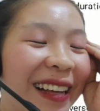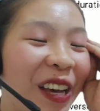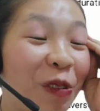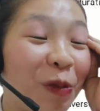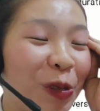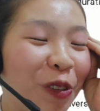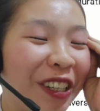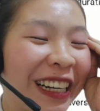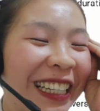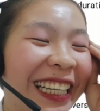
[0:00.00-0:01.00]
I almost
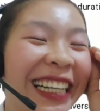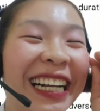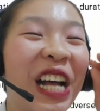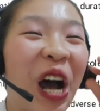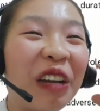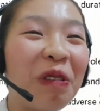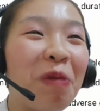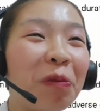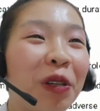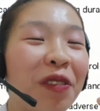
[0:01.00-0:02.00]
forgot. I
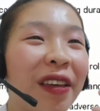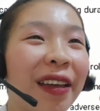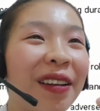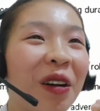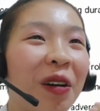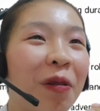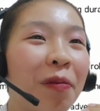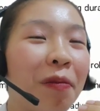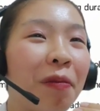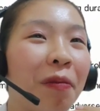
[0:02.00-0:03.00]
remember that
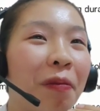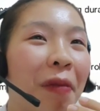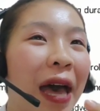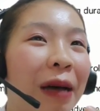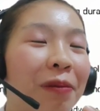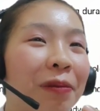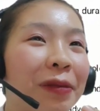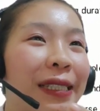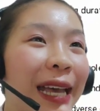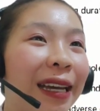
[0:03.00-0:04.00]
ma'am
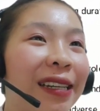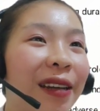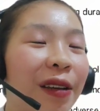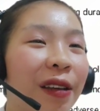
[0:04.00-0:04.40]
said